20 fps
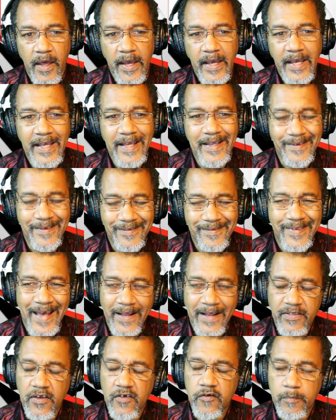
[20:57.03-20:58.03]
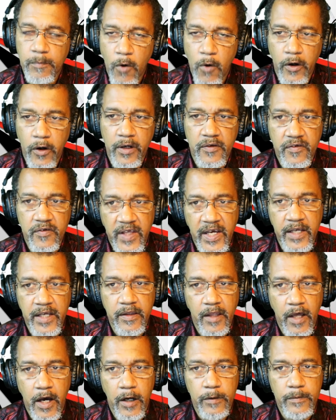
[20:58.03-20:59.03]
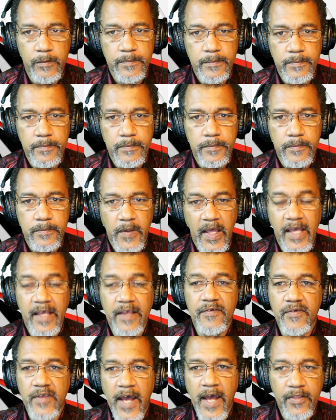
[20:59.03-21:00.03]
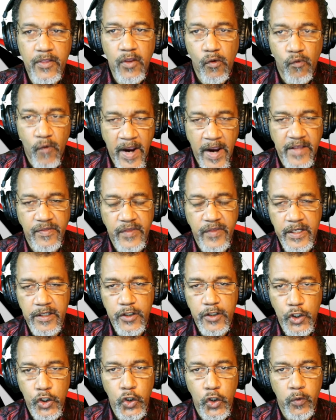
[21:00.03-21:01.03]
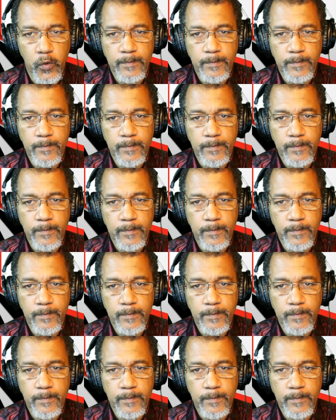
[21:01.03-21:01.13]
Is that the smartest thing, though? Is that the right thing to do?